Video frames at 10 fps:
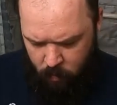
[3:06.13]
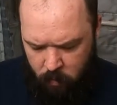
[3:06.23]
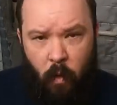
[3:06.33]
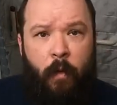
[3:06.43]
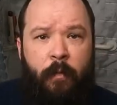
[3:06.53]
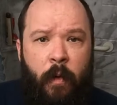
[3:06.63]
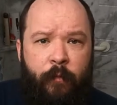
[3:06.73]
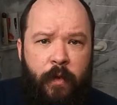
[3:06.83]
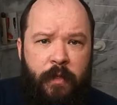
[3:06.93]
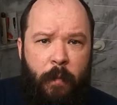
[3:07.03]
So
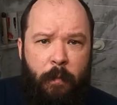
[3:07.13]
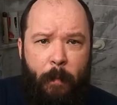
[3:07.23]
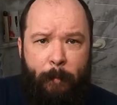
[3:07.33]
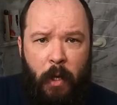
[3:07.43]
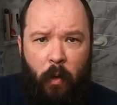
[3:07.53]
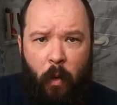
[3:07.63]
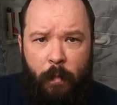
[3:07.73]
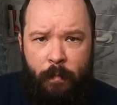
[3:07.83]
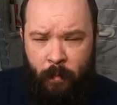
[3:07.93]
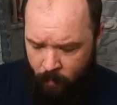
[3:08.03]
first up, beard oil.